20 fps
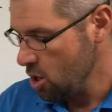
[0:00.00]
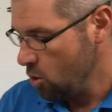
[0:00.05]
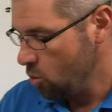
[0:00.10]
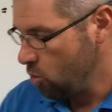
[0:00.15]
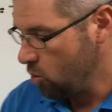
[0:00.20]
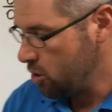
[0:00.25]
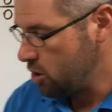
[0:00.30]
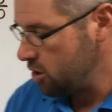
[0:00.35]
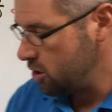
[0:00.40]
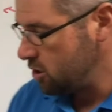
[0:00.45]

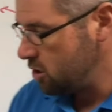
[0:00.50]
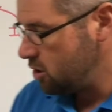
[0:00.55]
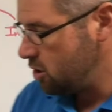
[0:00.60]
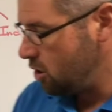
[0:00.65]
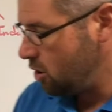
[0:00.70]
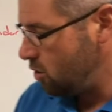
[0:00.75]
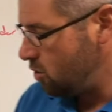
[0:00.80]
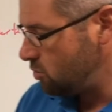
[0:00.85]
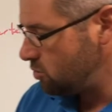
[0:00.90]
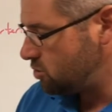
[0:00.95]
We're going to
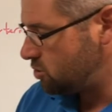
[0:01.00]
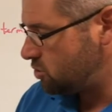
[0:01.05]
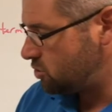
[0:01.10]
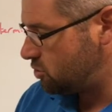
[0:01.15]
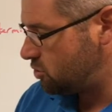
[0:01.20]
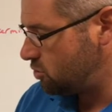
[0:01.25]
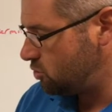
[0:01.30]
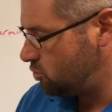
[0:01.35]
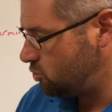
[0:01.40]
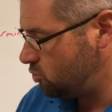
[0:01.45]
go
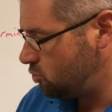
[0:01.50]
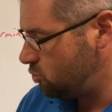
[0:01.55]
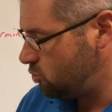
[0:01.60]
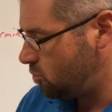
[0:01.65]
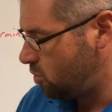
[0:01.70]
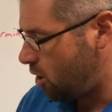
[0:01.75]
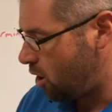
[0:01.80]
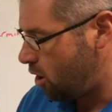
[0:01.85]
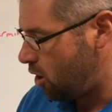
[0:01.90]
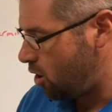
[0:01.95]

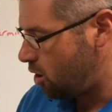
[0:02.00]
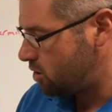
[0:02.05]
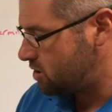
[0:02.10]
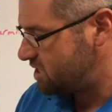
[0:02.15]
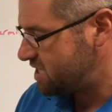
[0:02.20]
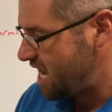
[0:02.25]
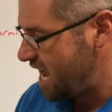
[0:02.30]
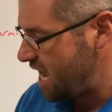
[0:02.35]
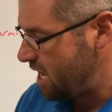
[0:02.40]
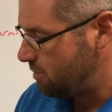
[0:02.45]
to our
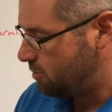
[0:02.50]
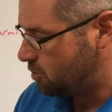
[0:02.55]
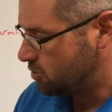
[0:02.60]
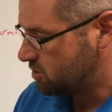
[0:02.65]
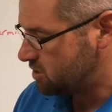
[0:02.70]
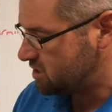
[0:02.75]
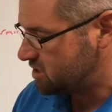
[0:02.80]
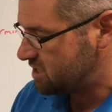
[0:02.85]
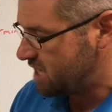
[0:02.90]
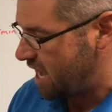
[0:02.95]
table
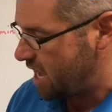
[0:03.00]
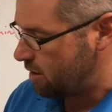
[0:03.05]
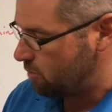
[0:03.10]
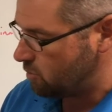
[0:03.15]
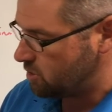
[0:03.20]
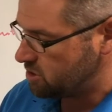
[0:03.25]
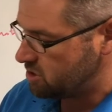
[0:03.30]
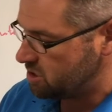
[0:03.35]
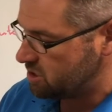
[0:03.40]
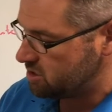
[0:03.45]
set,
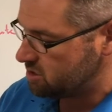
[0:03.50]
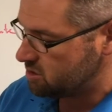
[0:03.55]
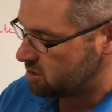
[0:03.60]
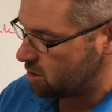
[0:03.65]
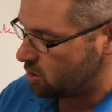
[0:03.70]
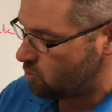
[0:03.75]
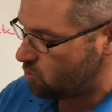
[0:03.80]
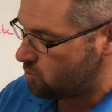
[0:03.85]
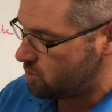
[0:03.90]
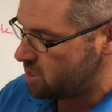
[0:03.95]
which is the
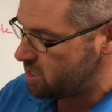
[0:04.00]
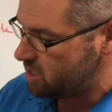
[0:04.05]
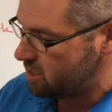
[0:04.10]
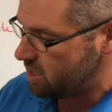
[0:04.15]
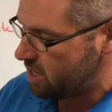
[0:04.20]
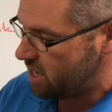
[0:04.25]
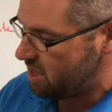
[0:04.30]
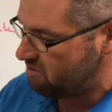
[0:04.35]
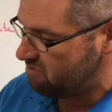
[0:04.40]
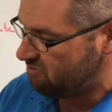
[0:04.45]
green
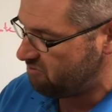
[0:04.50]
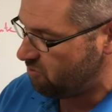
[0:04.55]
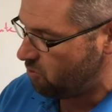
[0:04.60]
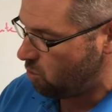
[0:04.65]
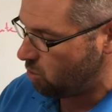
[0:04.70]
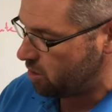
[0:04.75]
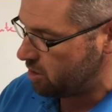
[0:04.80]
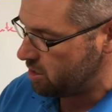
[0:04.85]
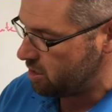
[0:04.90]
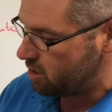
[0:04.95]

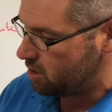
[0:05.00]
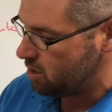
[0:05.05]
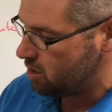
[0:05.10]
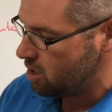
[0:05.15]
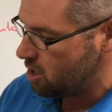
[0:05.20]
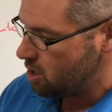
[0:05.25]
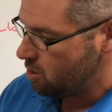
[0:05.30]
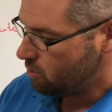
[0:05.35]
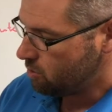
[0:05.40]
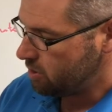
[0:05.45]
F4 here.
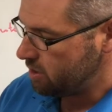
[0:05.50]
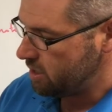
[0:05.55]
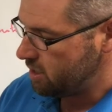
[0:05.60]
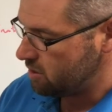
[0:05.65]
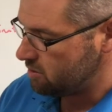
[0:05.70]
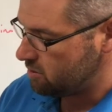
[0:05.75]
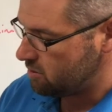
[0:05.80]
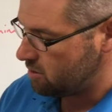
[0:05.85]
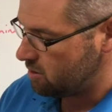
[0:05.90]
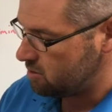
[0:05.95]
We're going to
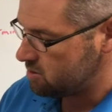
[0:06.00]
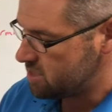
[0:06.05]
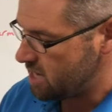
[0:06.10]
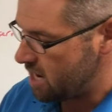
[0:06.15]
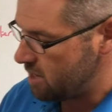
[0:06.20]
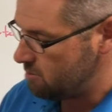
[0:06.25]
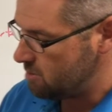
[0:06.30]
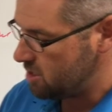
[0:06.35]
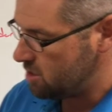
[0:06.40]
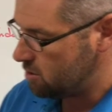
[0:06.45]
hit the
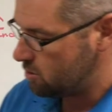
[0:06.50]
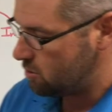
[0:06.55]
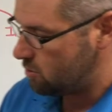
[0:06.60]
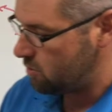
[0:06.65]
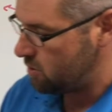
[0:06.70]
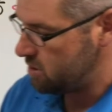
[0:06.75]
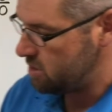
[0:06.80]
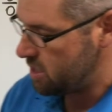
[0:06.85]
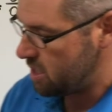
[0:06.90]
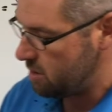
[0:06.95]
diamond, the
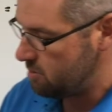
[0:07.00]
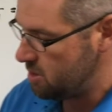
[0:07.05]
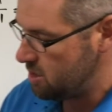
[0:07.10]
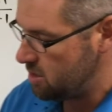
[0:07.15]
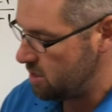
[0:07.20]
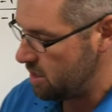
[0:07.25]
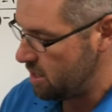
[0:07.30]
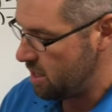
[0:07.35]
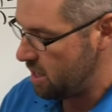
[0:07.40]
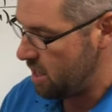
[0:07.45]
green
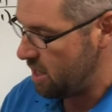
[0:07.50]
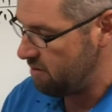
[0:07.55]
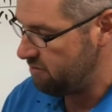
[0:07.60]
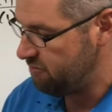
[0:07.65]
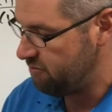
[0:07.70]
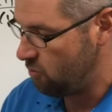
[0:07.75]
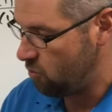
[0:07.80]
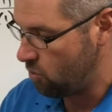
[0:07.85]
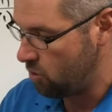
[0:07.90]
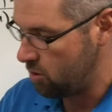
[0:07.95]
diamond,
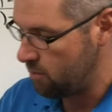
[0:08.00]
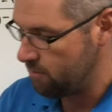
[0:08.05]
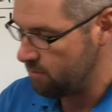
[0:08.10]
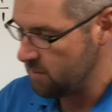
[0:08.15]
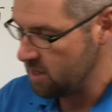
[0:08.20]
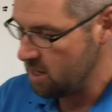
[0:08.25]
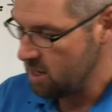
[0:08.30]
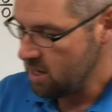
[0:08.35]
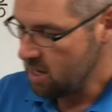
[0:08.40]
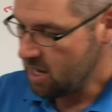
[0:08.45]
F4,
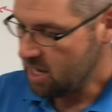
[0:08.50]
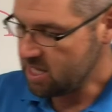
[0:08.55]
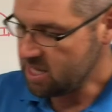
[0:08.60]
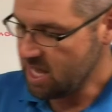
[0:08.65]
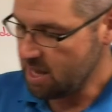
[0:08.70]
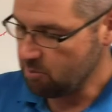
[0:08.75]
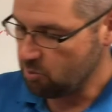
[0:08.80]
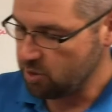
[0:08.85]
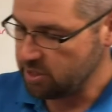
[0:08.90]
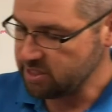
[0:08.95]
and
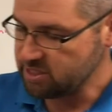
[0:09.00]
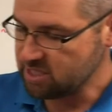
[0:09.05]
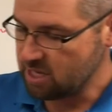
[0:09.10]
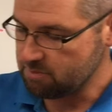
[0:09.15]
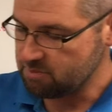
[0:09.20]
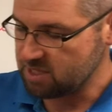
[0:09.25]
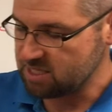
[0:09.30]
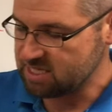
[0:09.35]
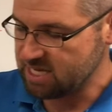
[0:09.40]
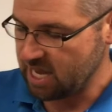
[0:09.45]
that brings
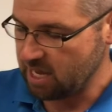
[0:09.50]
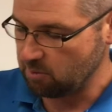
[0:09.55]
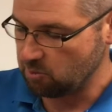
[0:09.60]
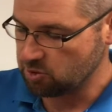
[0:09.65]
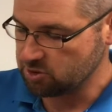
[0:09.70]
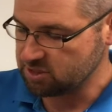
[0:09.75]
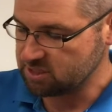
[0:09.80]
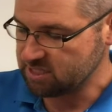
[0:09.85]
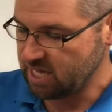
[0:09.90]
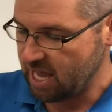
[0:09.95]
up the table
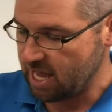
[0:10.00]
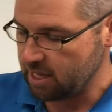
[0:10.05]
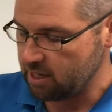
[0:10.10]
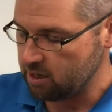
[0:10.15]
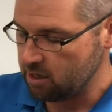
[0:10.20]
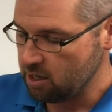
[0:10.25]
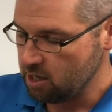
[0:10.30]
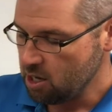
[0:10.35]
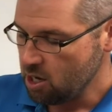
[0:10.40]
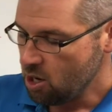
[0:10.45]
set.
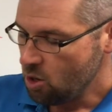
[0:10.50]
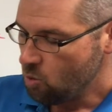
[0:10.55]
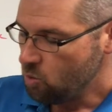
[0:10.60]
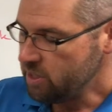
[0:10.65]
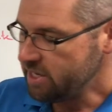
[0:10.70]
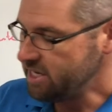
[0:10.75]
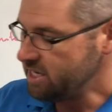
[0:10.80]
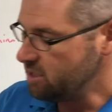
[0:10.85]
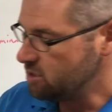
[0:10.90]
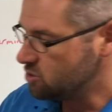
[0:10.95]

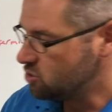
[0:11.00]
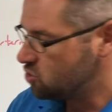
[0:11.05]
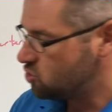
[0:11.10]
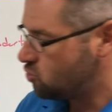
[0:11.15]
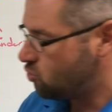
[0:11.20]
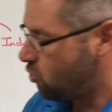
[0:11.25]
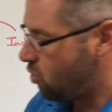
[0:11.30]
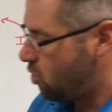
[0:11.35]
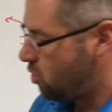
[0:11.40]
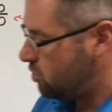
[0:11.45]
We need to
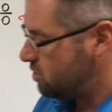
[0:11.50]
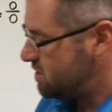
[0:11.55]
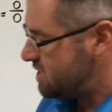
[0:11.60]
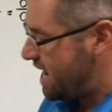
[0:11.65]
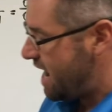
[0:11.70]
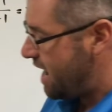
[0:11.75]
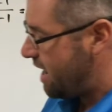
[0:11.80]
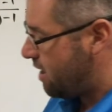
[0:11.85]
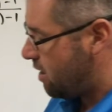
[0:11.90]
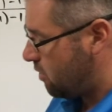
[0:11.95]
scroll
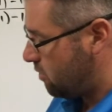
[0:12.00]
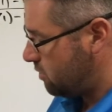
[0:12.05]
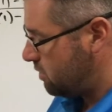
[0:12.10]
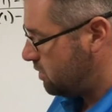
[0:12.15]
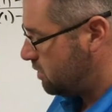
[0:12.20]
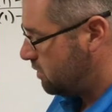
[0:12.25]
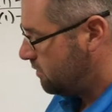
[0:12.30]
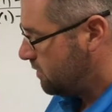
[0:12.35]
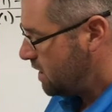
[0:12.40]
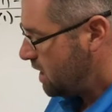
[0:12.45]

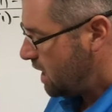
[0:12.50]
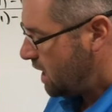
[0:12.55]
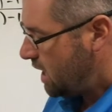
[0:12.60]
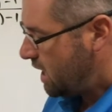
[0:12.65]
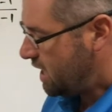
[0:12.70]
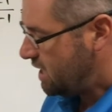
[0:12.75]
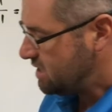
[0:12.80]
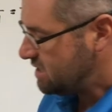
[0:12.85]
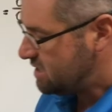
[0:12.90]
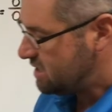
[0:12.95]
down
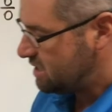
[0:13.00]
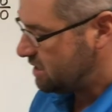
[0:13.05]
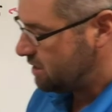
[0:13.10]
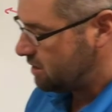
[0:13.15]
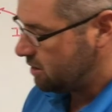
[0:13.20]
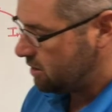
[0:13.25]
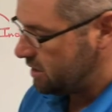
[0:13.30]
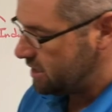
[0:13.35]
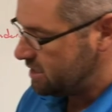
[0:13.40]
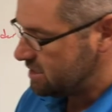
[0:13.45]

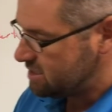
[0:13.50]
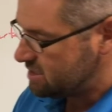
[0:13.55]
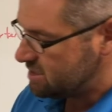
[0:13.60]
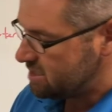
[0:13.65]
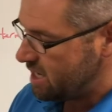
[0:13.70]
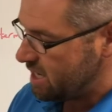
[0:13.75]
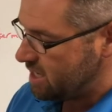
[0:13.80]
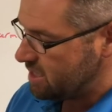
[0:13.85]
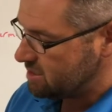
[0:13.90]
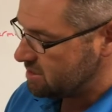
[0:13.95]
until it
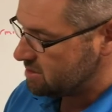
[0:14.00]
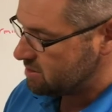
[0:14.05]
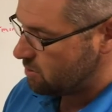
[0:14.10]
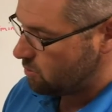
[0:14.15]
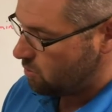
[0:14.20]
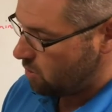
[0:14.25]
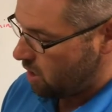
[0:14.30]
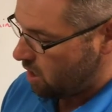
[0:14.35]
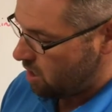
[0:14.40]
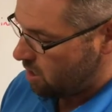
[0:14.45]
says
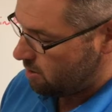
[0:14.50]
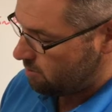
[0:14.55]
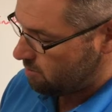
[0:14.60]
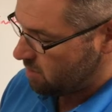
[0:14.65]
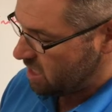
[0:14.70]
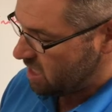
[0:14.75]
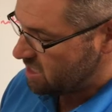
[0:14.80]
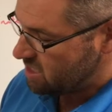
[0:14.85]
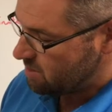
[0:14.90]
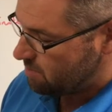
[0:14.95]

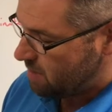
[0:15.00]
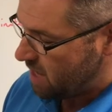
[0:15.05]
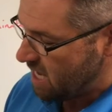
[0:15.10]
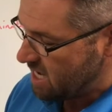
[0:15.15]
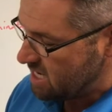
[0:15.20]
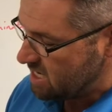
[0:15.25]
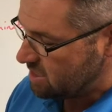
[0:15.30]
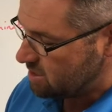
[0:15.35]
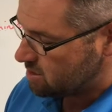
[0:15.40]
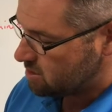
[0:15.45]

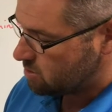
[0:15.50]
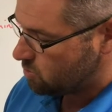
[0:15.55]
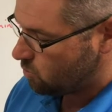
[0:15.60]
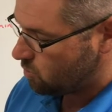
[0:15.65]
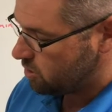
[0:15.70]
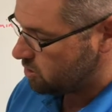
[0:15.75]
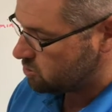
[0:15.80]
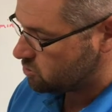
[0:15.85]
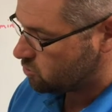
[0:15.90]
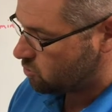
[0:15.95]
independent. We're
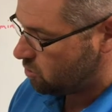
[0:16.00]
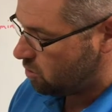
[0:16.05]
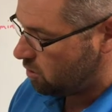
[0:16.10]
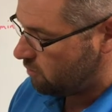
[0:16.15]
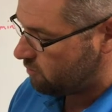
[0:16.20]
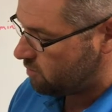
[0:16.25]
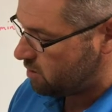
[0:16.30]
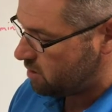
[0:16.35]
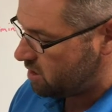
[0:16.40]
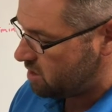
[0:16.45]
going to scroll
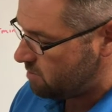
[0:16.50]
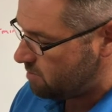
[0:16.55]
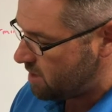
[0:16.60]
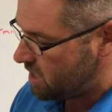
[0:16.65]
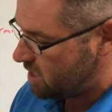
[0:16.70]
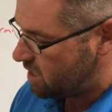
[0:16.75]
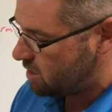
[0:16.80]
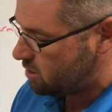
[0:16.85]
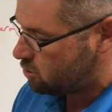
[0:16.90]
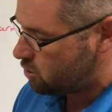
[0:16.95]
over to
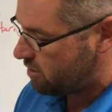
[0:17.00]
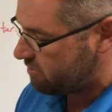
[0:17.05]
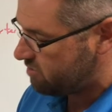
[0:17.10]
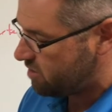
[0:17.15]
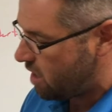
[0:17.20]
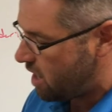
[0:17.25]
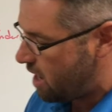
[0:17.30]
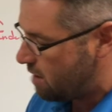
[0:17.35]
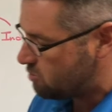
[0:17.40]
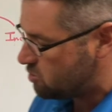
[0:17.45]
independent. You have
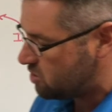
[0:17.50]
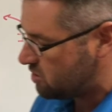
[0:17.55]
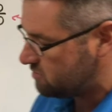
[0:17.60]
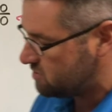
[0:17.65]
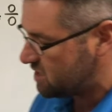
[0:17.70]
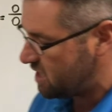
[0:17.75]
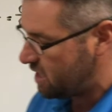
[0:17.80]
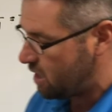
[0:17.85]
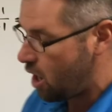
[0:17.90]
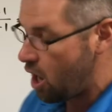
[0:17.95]
the option of
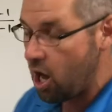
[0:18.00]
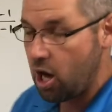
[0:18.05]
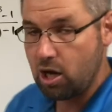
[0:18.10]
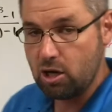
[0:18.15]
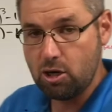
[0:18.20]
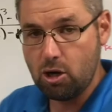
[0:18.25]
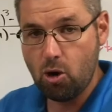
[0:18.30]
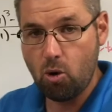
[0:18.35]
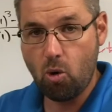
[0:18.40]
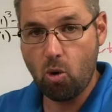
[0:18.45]
saying
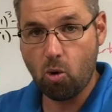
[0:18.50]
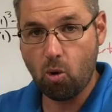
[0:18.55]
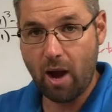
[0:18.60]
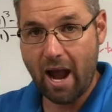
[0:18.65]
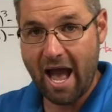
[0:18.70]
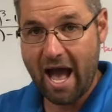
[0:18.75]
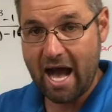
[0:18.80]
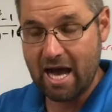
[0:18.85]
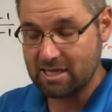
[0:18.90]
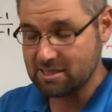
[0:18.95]
auto or
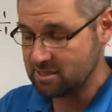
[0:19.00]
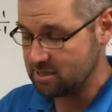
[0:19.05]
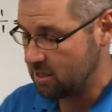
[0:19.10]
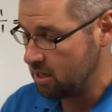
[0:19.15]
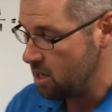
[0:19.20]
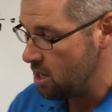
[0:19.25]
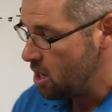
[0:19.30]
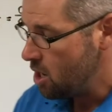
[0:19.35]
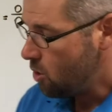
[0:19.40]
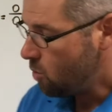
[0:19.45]
ask.
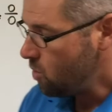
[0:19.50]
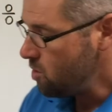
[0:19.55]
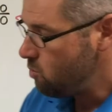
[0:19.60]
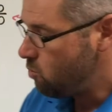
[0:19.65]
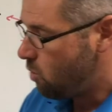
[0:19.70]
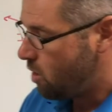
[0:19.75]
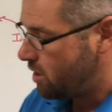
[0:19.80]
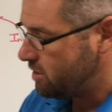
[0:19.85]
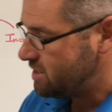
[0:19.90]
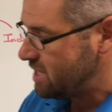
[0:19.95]
We
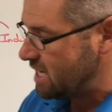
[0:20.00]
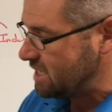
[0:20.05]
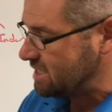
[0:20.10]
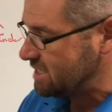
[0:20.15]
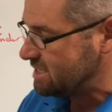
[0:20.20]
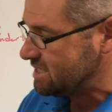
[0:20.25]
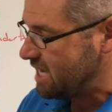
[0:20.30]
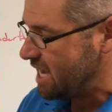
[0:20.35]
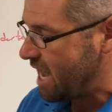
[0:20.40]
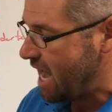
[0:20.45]
want that
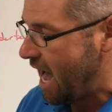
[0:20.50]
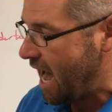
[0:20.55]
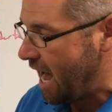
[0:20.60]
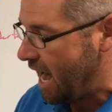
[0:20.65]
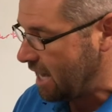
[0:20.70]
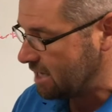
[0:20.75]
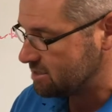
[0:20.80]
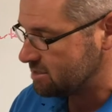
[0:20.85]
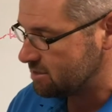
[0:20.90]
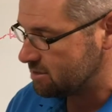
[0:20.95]
to say
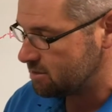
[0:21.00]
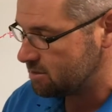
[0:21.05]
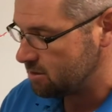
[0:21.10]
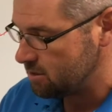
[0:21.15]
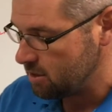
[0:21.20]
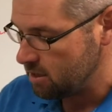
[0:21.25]
ask,